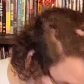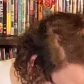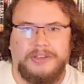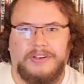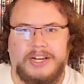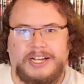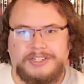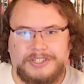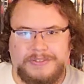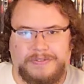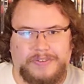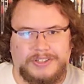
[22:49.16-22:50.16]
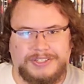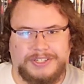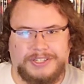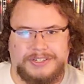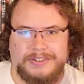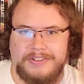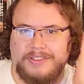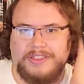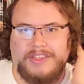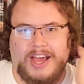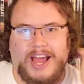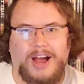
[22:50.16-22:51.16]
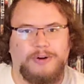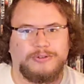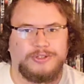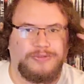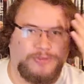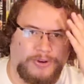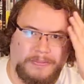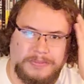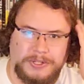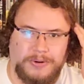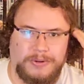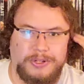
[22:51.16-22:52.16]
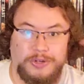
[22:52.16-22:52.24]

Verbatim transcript: You can actually visit the house from Donkey.